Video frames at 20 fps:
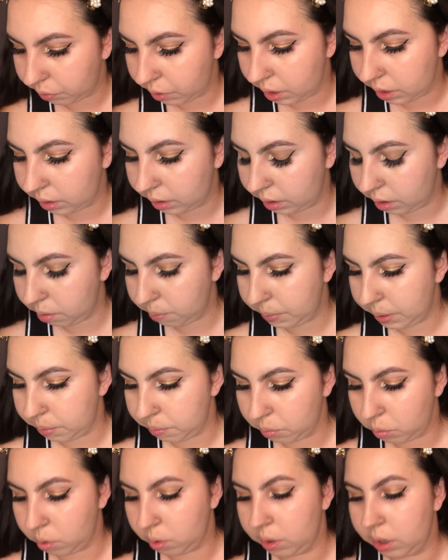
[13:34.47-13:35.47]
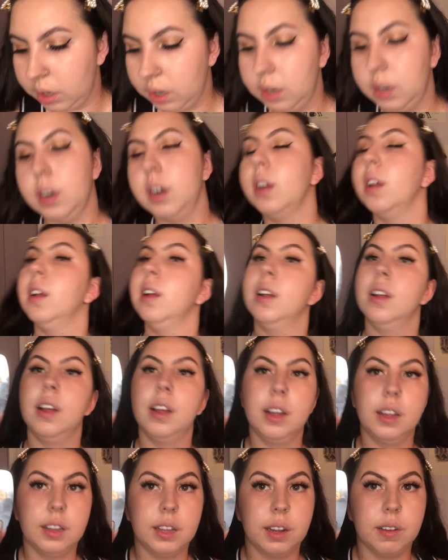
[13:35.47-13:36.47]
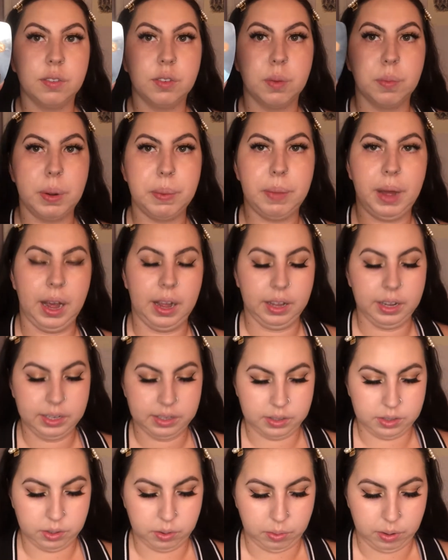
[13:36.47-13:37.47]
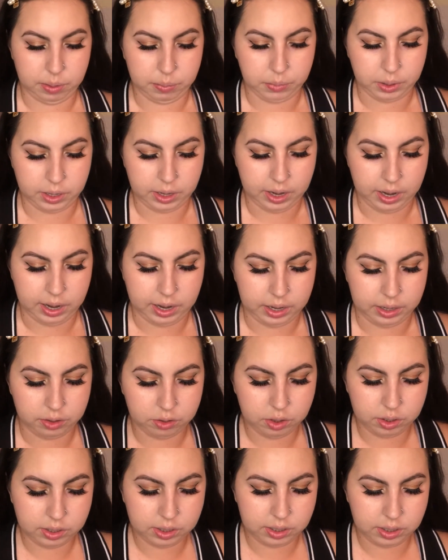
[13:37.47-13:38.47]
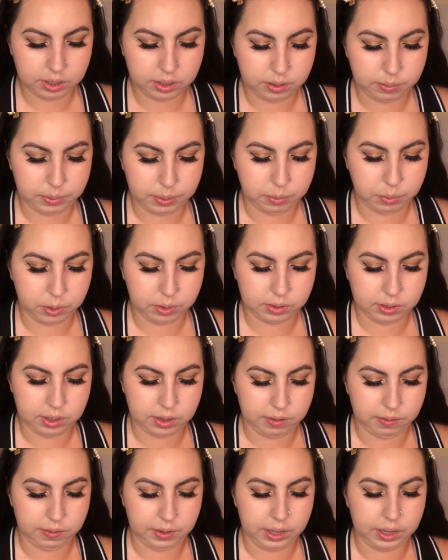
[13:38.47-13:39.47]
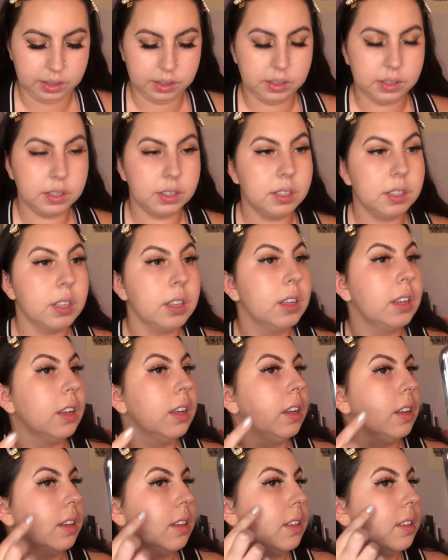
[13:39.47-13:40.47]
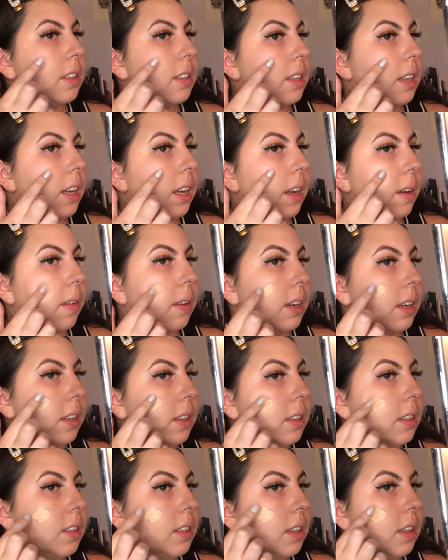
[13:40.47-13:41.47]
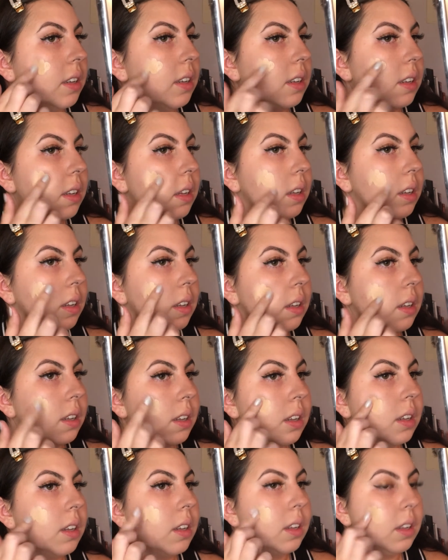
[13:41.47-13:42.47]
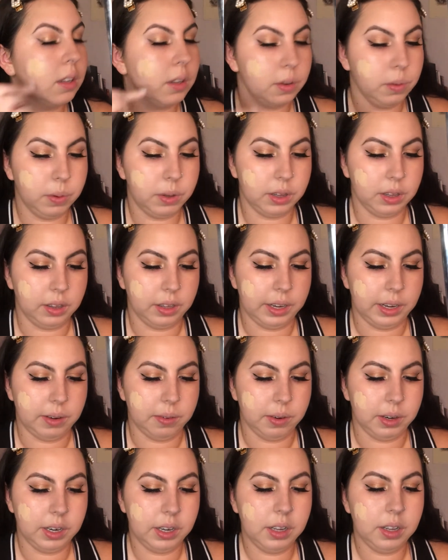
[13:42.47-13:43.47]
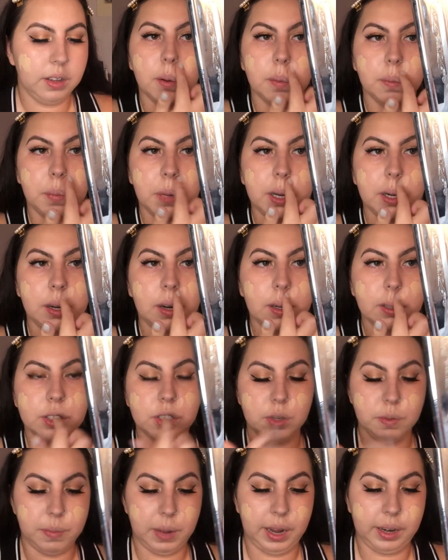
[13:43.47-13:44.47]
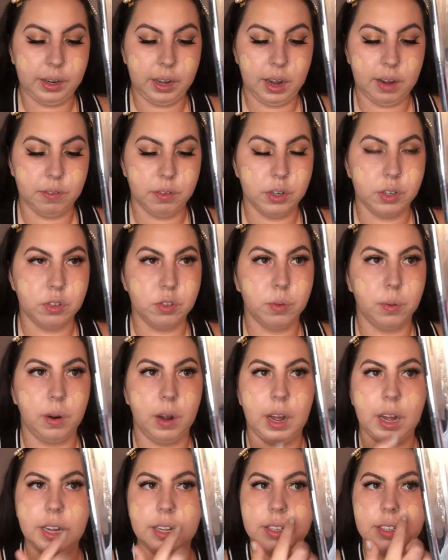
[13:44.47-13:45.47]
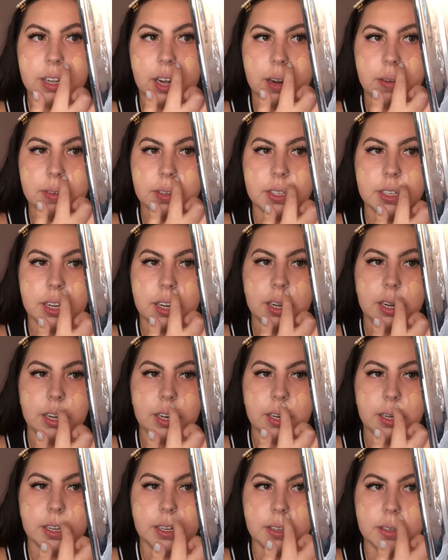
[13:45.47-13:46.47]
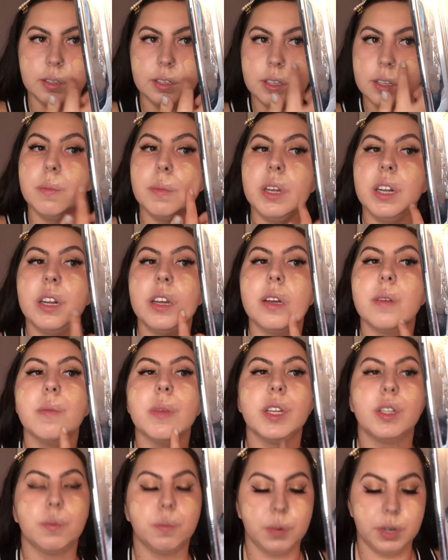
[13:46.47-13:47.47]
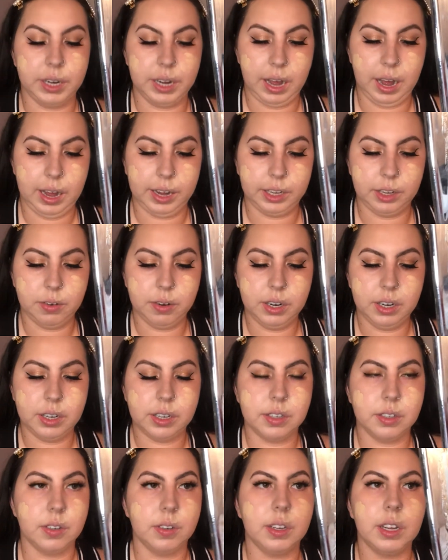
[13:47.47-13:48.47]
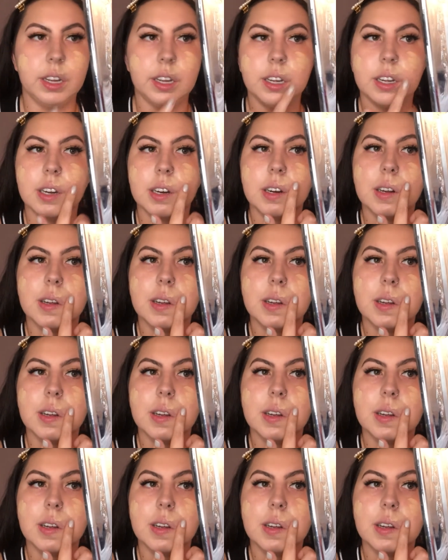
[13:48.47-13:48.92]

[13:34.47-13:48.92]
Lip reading: got a little bit more left on my palette, so I'm gonna add just a little bit more to the face. See how it is with the layering, but not too bad coverage wise. I would say it is medium is pretty accurate because you can